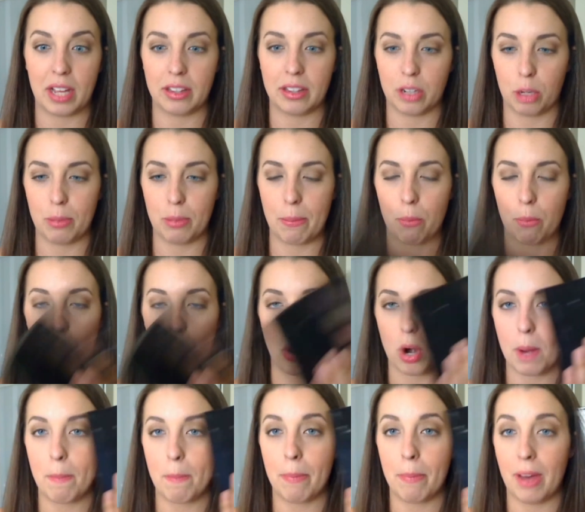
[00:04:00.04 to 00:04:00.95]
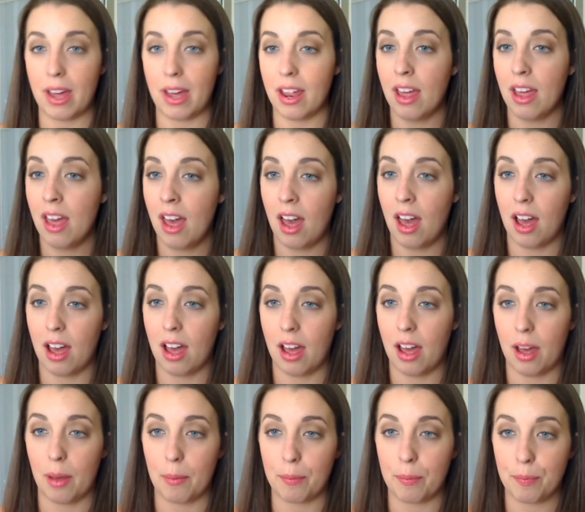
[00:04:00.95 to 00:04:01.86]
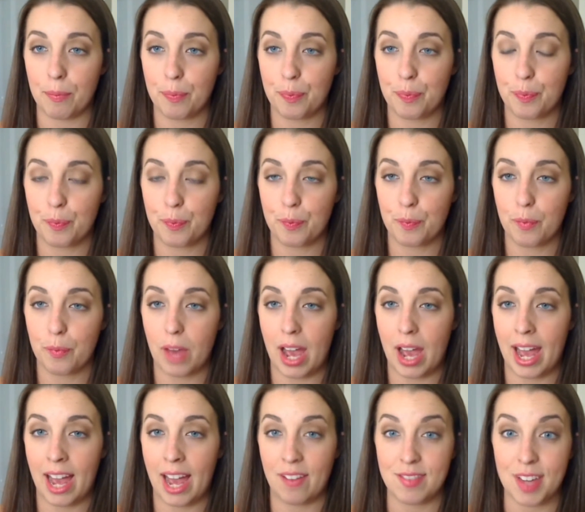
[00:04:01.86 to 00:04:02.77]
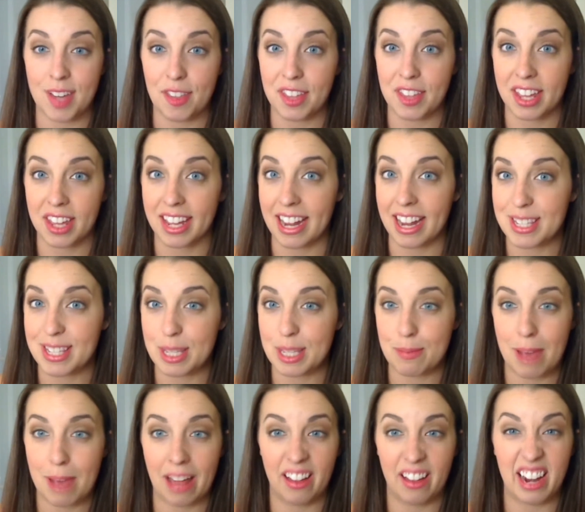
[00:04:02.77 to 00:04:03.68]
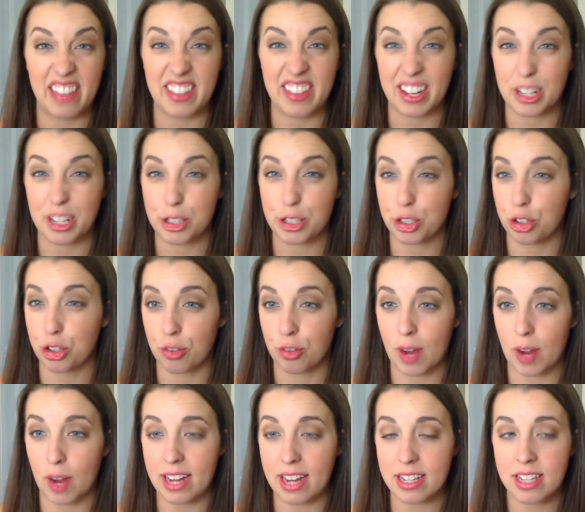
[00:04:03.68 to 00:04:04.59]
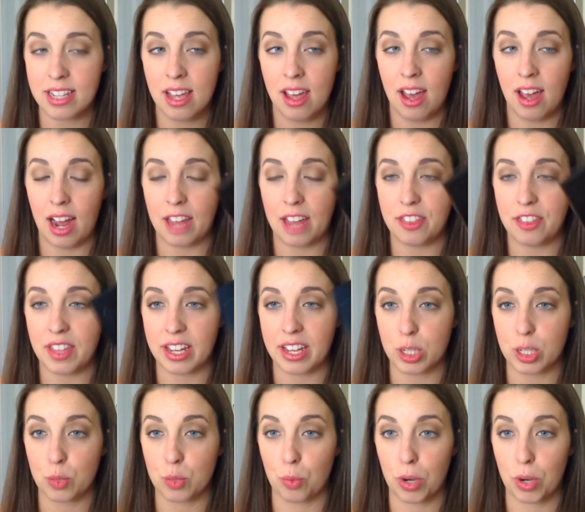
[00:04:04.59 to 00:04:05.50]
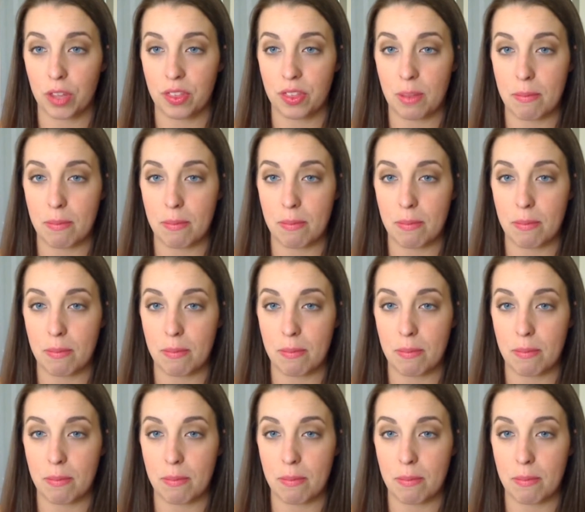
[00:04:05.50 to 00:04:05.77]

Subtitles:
a little bit more, but I have nothing against this palette. I think it's great. I think it's worth the